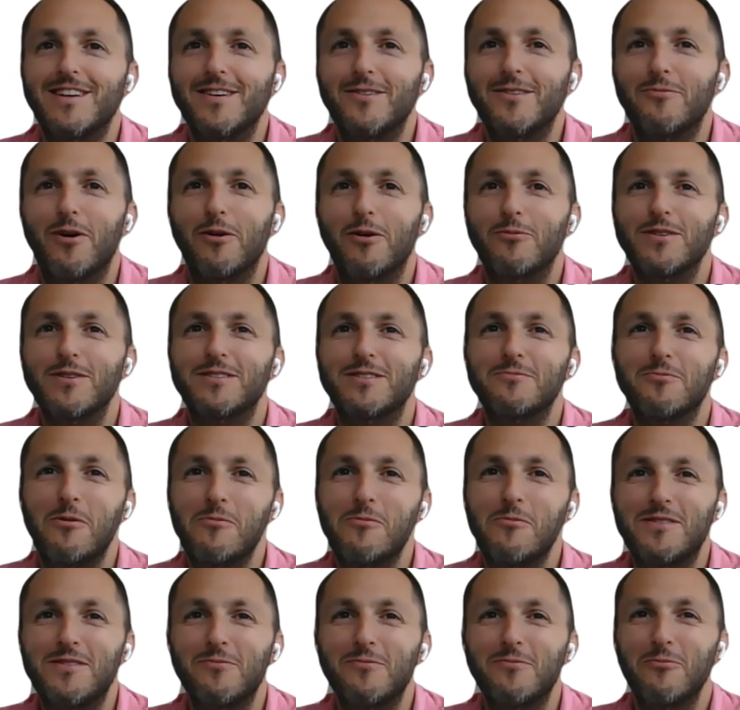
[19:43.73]
What
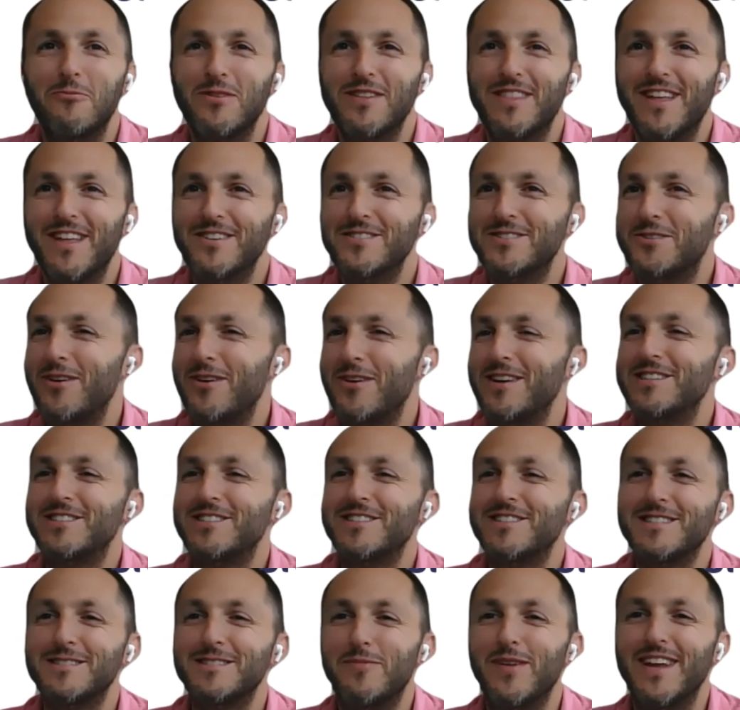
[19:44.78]
would those
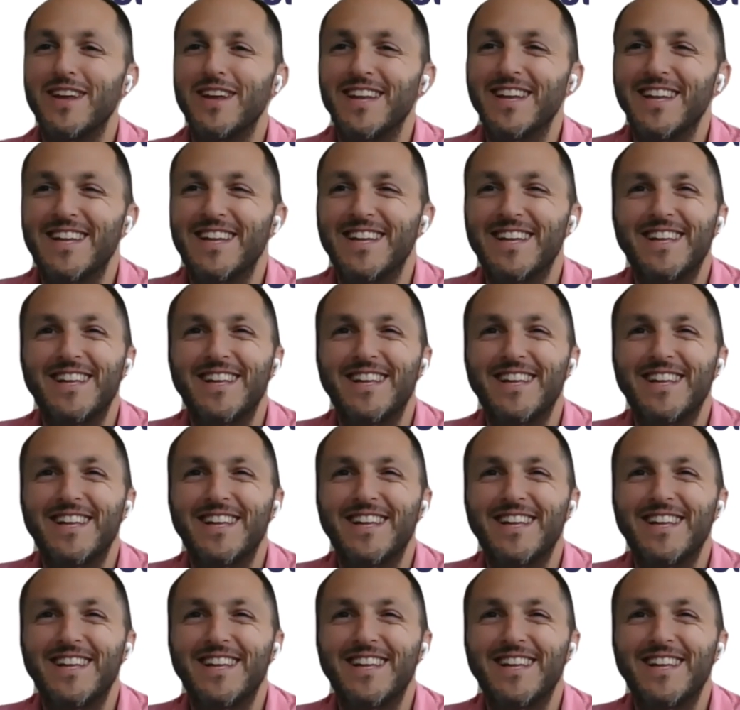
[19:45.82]
questions be?